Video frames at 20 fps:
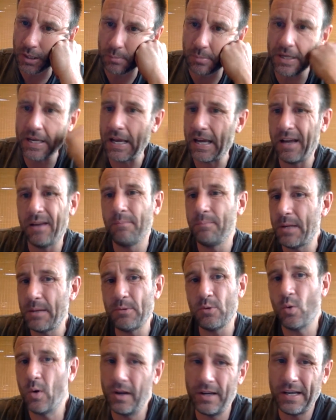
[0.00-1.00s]
But yeah,
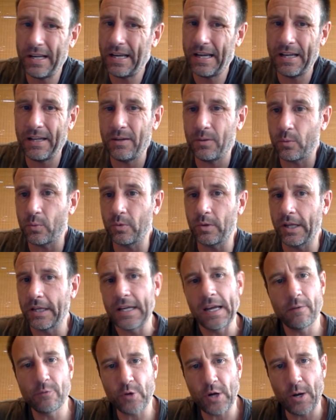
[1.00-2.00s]
maybe one day, like
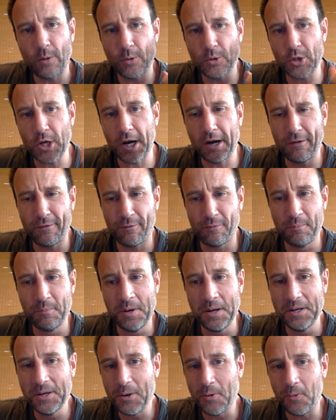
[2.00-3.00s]
after I retire,
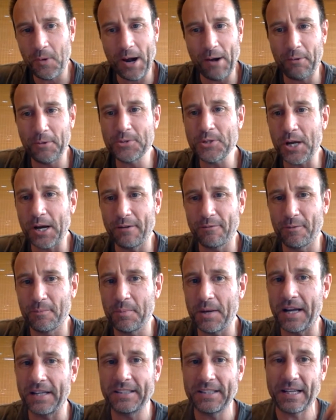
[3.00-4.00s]
when I retire from
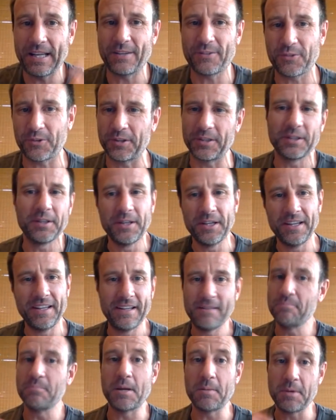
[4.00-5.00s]
podcasting,
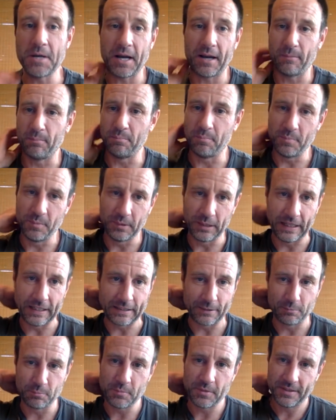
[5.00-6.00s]
maybe I'll
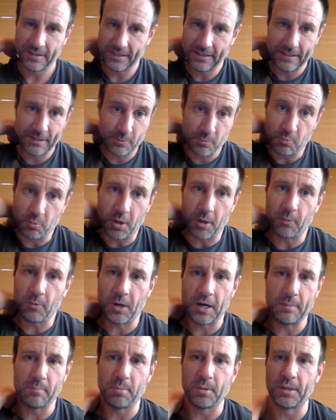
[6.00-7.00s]
like
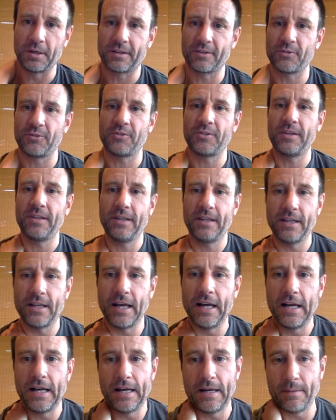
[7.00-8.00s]
write books.
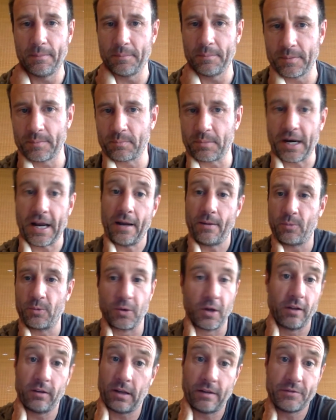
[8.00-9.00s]
But I
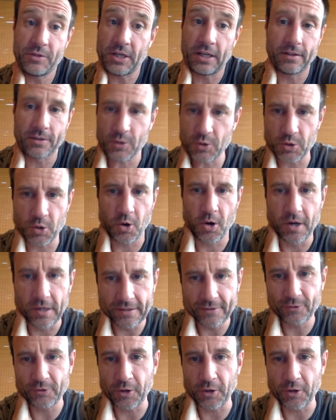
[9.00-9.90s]
really love telling stories.